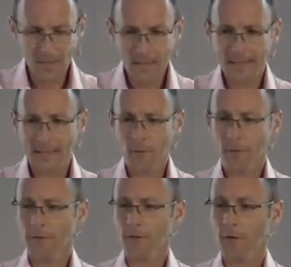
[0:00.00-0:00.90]
Now, I wonder
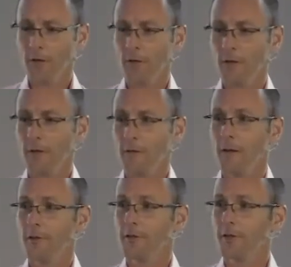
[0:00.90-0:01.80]
if you can
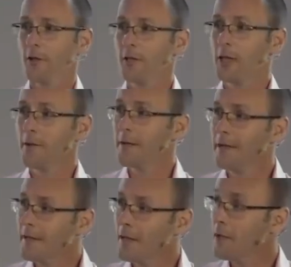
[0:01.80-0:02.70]
associate with, can
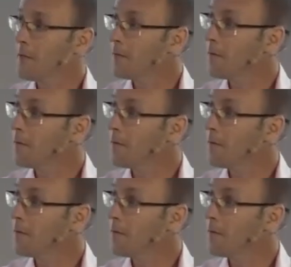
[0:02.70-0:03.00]
you, can you